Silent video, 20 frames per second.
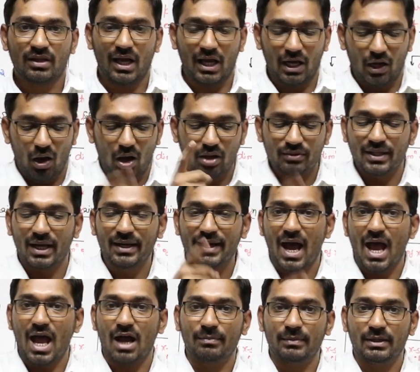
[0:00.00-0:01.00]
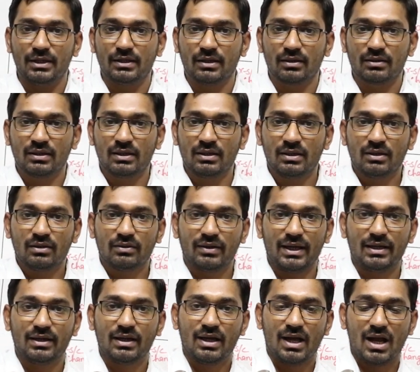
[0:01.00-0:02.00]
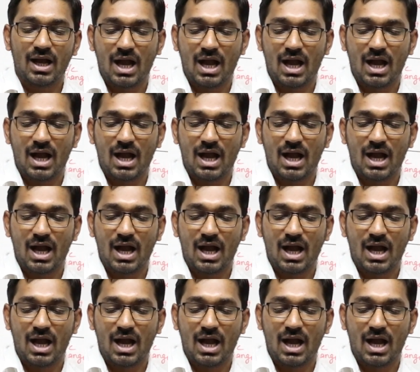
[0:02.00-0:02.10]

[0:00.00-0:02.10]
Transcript: along the diameter, right.